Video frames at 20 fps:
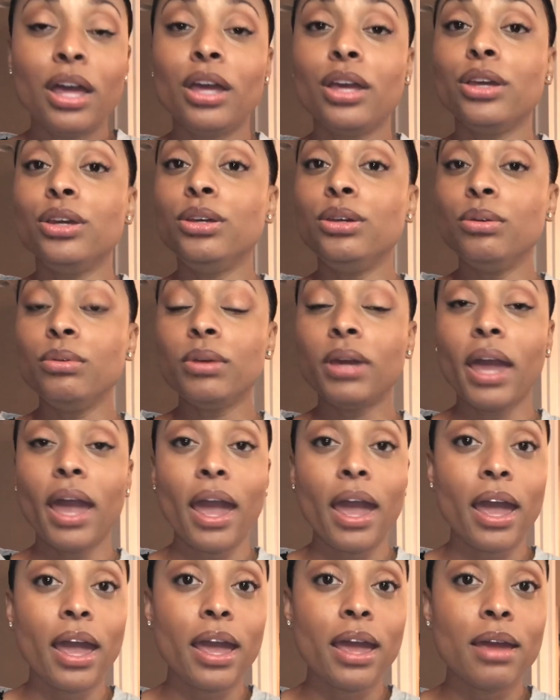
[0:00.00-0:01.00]
You
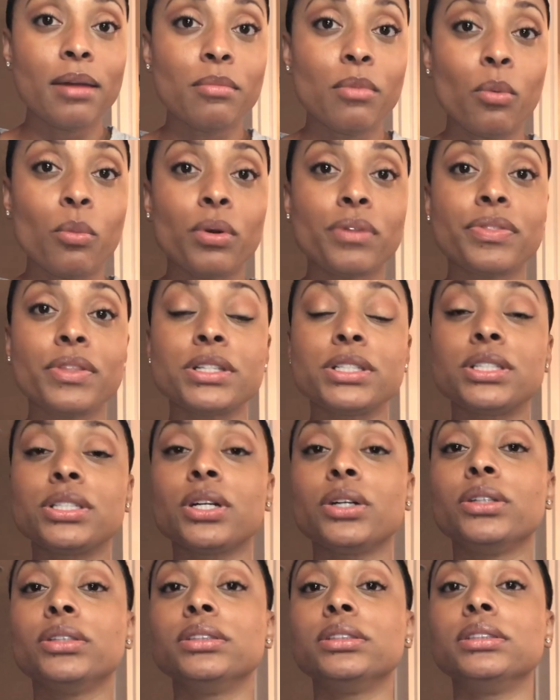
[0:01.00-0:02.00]
came with a
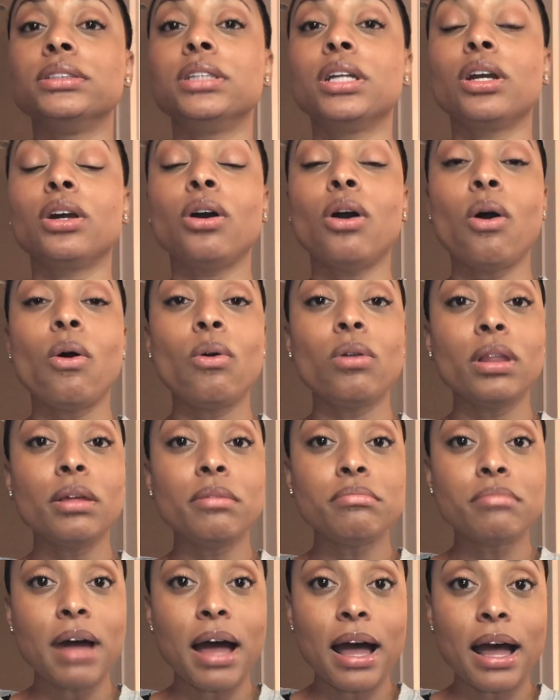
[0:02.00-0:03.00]
certain goal
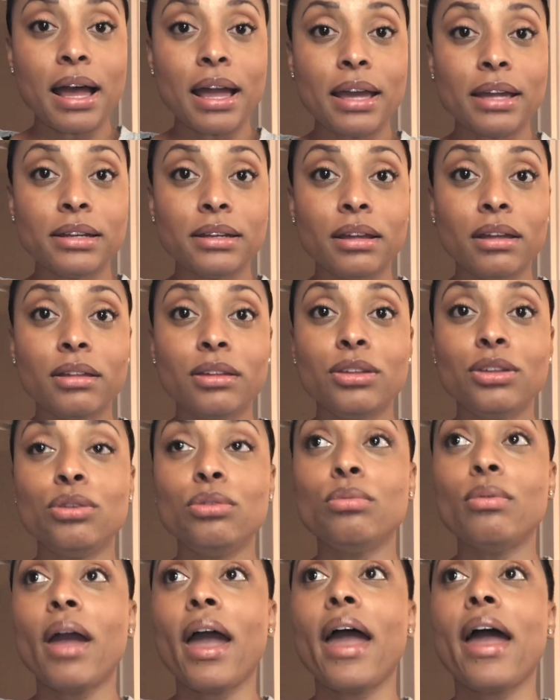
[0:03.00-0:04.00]
in mind.
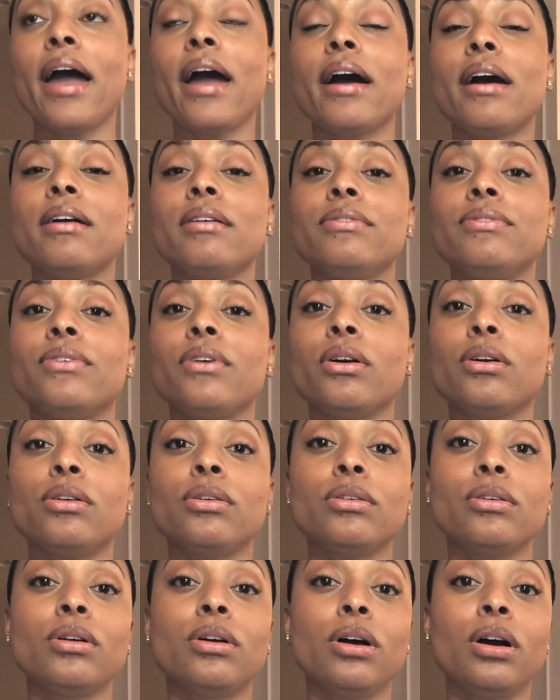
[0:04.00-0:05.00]
You have
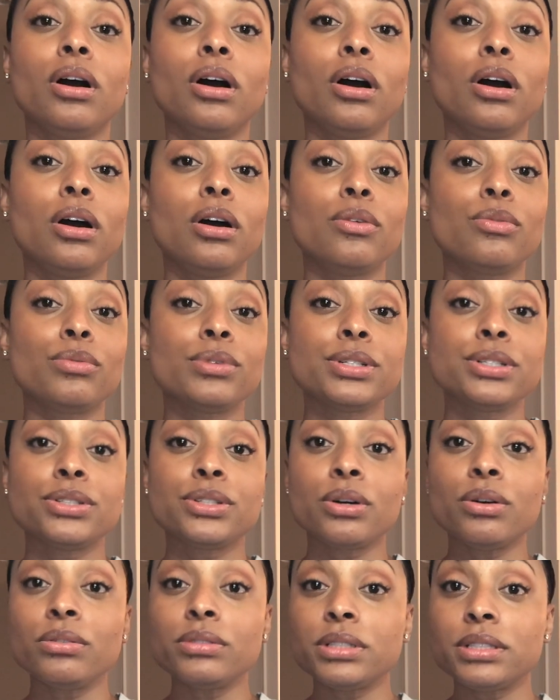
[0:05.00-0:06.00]

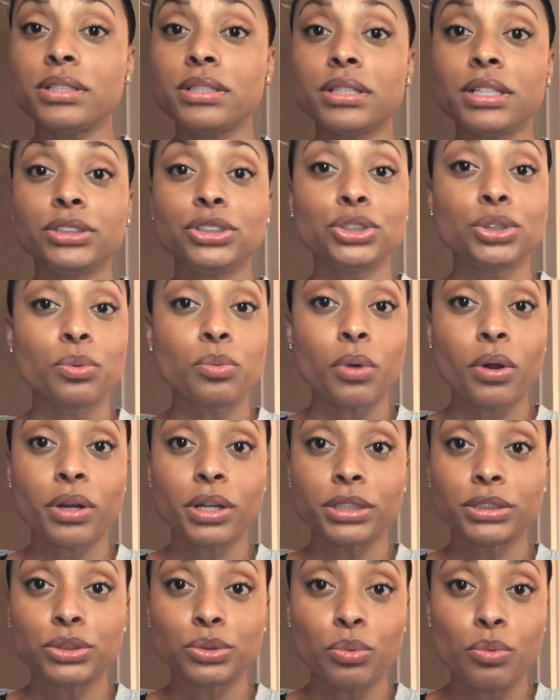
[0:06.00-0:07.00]
results that you're
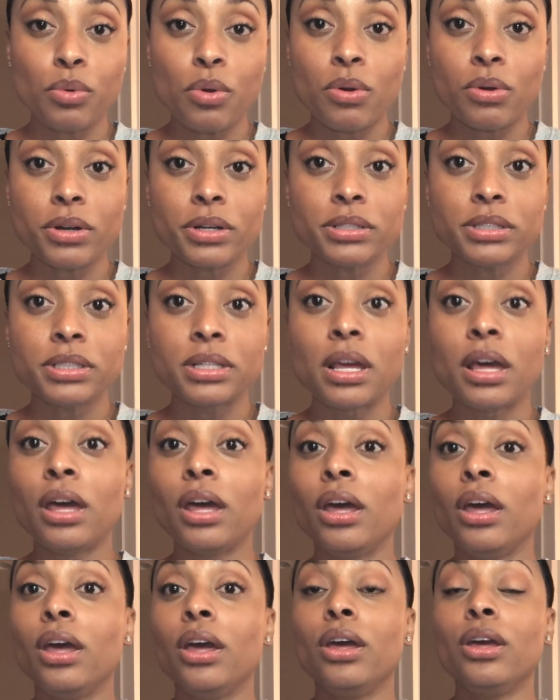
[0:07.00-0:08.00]
working towards.
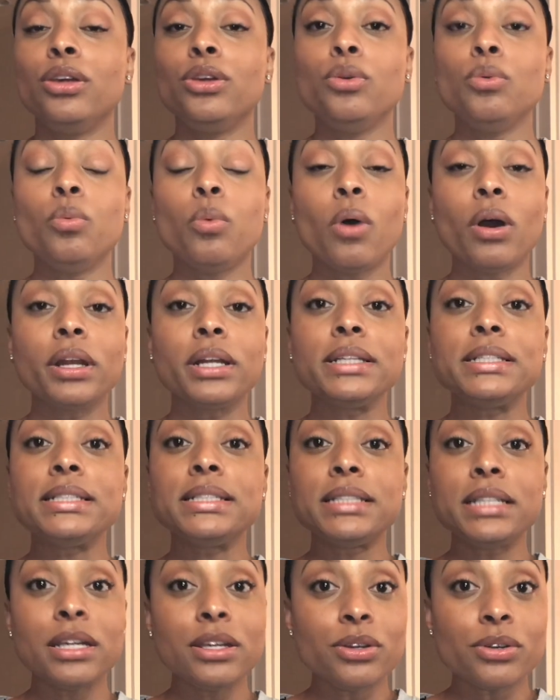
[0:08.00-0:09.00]
You want to
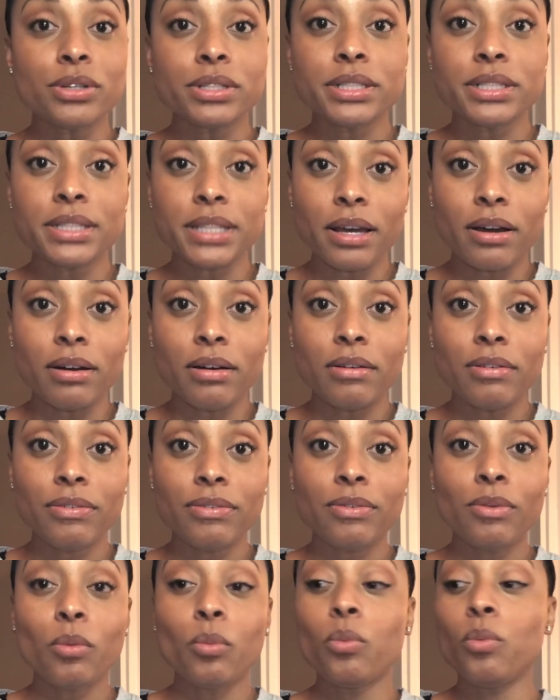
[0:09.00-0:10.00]
see yourself
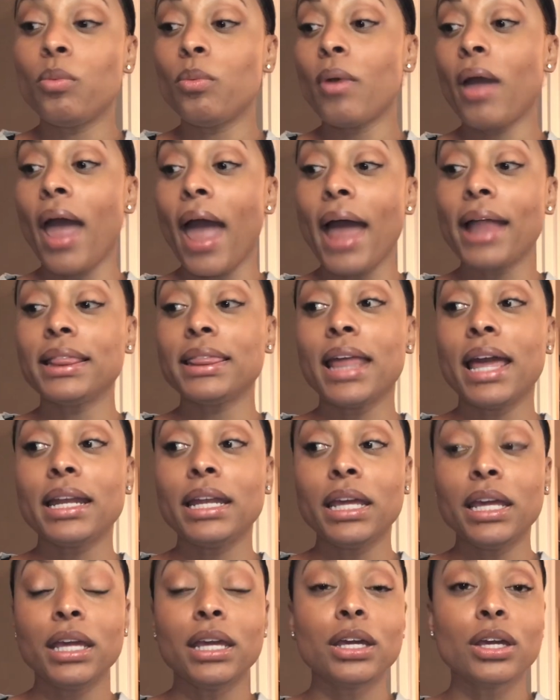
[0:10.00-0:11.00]
at that
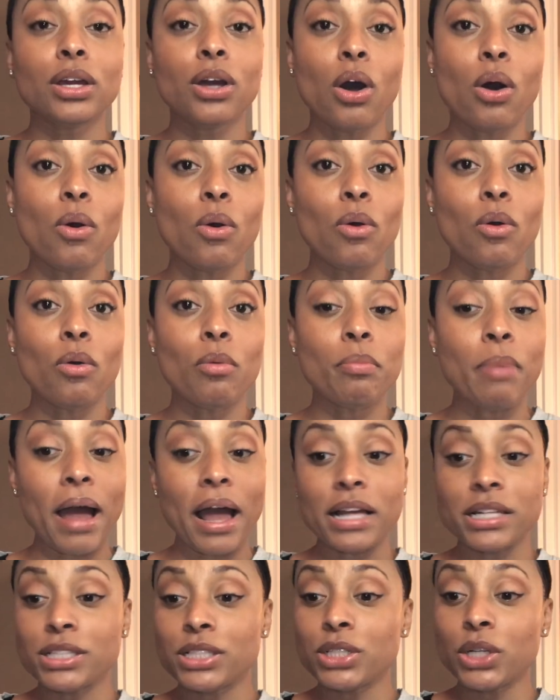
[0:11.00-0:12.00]
end goal
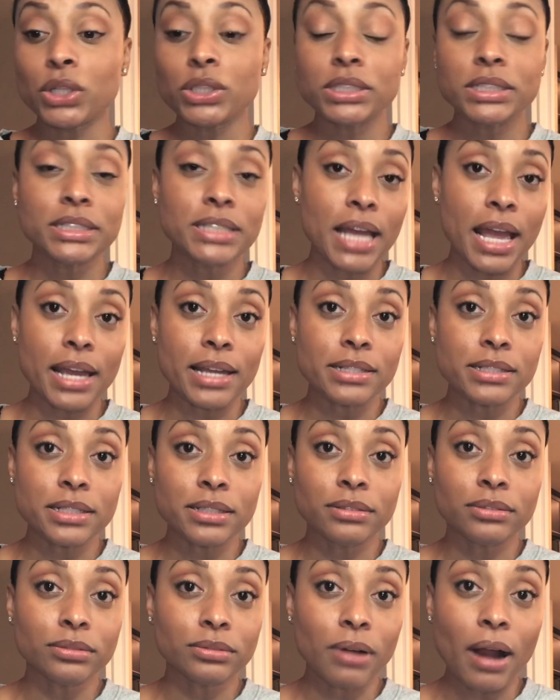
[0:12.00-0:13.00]
by a certain
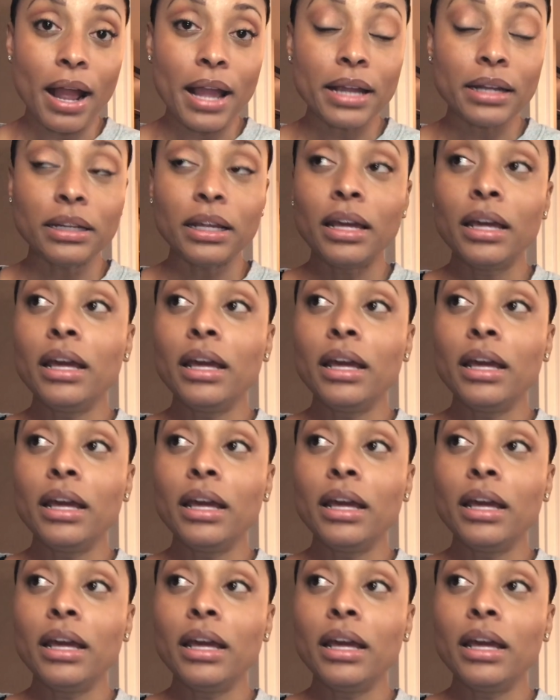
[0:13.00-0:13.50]
date, right?